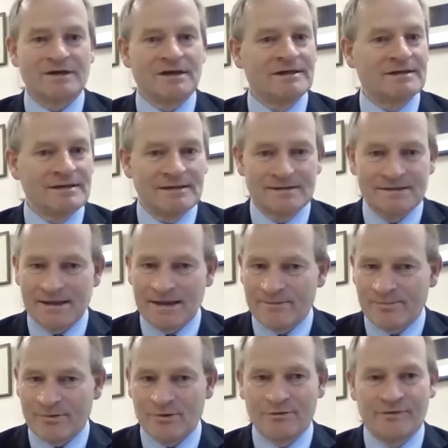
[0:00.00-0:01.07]
It is a
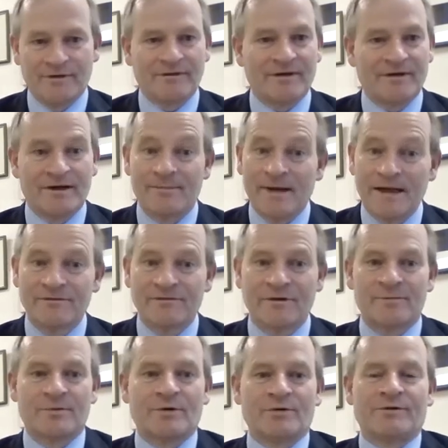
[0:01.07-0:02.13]
process, and a painful
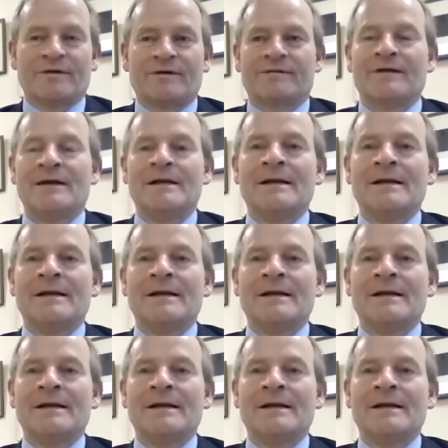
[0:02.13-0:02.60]
process